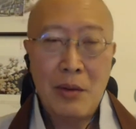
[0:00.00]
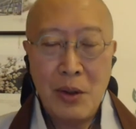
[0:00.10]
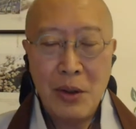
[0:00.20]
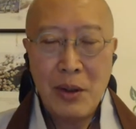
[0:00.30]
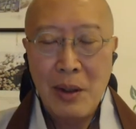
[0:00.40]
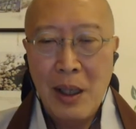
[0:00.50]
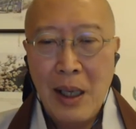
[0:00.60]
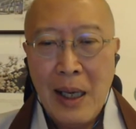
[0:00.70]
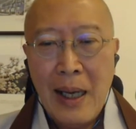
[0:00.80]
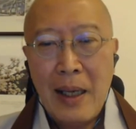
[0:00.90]
of course,
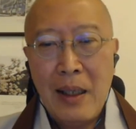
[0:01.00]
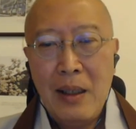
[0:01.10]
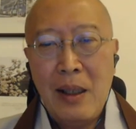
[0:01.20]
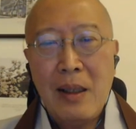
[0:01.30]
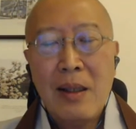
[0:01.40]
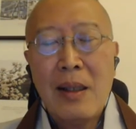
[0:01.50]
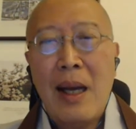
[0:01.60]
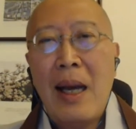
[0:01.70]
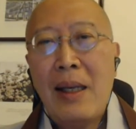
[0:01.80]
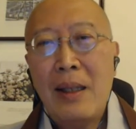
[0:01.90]
and then they
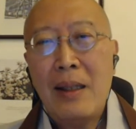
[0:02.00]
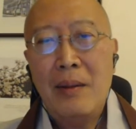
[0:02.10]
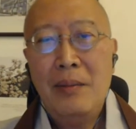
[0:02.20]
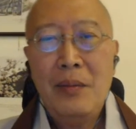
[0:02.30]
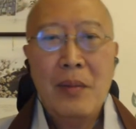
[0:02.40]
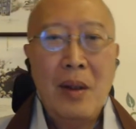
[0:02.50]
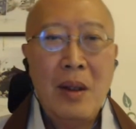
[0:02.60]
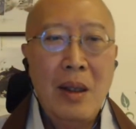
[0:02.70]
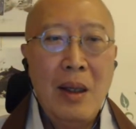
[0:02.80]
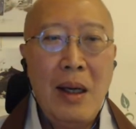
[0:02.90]
stand
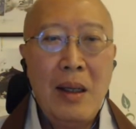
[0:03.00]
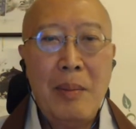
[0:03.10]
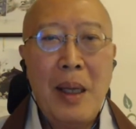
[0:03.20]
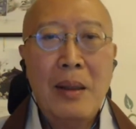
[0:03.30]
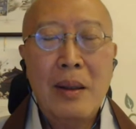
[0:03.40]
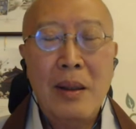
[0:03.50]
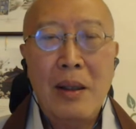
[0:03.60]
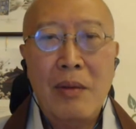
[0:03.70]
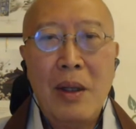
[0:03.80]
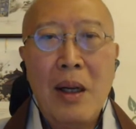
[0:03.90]
at a
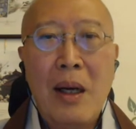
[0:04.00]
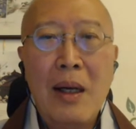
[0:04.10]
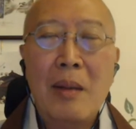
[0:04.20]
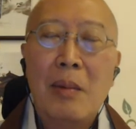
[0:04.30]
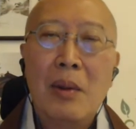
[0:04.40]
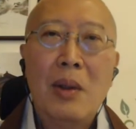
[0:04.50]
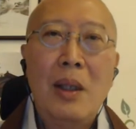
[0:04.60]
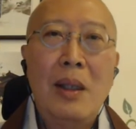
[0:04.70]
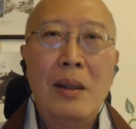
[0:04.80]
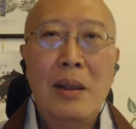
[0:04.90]
balcony very high up
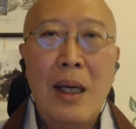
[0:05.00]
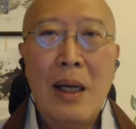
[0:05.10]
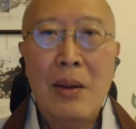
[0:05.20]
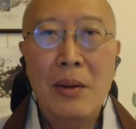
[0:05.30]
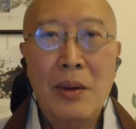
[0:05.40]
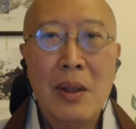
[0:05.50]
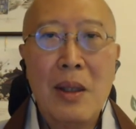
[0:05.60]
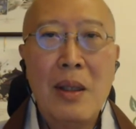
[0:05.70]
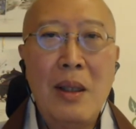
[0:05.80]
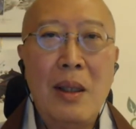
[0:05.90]
looking down on
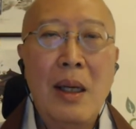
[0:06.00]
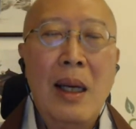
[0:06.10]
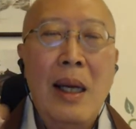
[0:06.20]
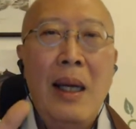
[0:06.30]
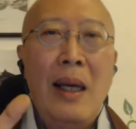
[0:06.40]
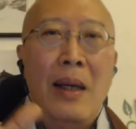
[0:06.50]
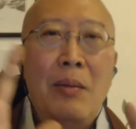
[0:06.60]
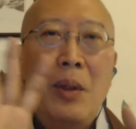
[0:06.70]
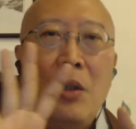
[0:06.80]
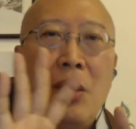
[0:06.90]
the scene.
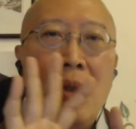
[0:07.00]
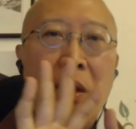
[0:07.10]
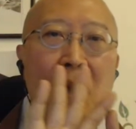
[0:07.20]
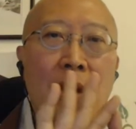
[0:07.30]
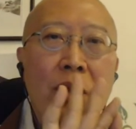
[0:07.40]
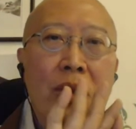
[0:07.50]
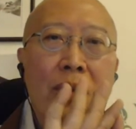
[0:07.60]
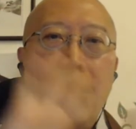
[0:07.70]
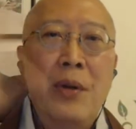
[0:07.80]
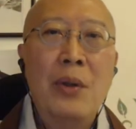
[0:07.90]
And what she's done,
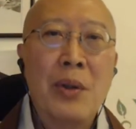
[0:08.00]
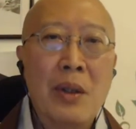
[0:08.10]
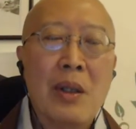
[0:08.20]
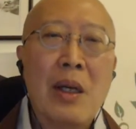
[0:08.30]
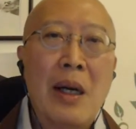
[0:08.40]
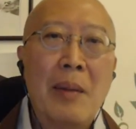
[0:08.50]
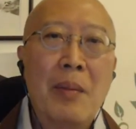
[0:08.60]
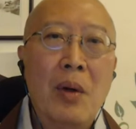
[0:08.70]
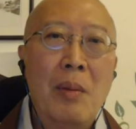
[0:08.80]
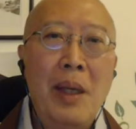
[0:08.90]
she's frozen
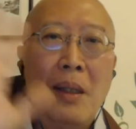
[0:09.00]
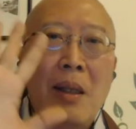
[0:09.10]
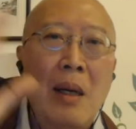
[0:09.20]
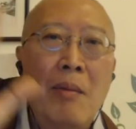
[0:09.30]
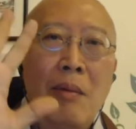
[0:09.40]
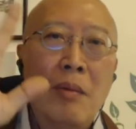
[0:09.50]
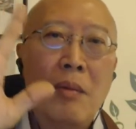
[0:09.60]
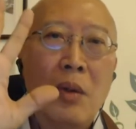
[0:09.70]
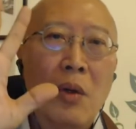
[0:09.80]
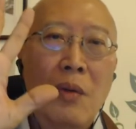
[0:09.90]
time, or made time
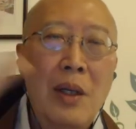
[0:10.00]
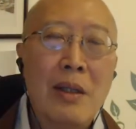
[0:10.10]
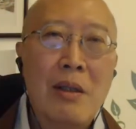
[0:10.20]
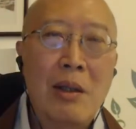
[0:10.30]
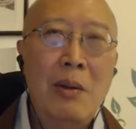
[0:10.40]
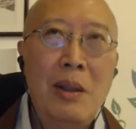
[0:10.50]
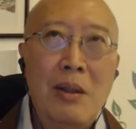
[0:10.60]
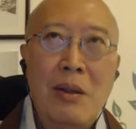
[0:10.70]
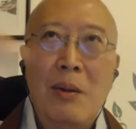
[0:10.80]
go very slowly.